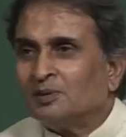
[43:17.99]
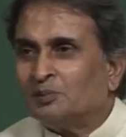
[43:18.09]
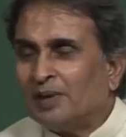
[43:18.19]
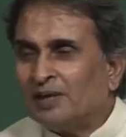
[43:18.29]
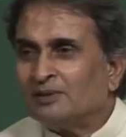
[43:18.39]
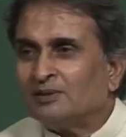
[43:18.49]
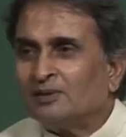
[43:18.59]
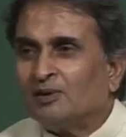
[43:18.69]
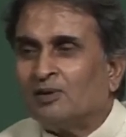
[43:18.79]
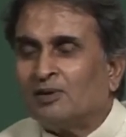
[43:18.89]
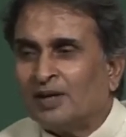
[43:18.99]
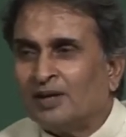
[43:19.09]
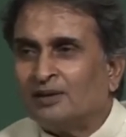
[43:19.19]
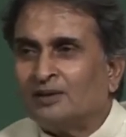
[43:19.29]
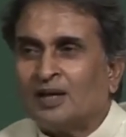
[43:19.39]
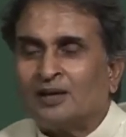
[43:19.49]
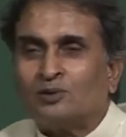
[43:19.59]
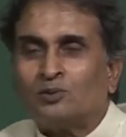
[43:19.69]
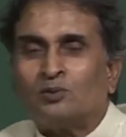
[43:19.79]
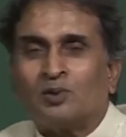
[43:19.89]
Belt or ring
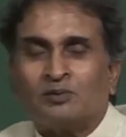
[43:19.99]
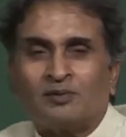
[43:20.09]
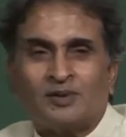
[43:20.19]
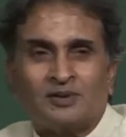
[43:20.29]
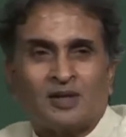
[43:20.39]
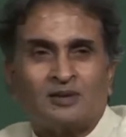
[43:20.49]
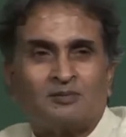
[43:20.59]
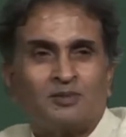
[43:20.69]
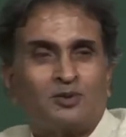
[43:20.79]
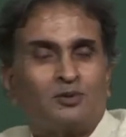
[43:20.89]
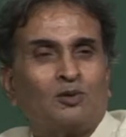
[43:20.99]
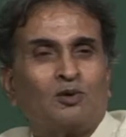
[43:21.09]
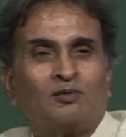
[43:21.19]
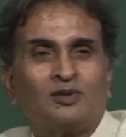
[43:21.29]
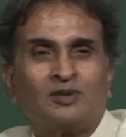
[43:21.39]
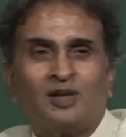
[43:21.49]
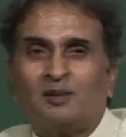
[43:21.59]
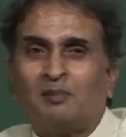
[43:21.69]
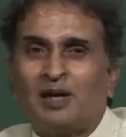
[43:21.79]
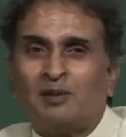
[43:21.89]
are two what we have discussed, but you could always
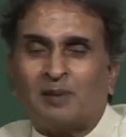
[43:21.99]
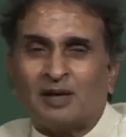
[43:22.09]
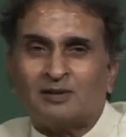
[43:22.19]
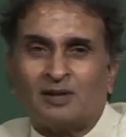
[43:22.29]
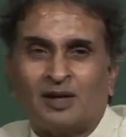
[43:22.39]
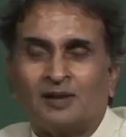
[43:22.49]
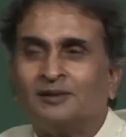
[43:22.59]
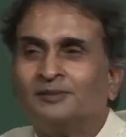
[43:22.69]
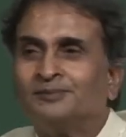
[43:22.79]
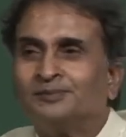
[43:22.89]
think belt plus ring,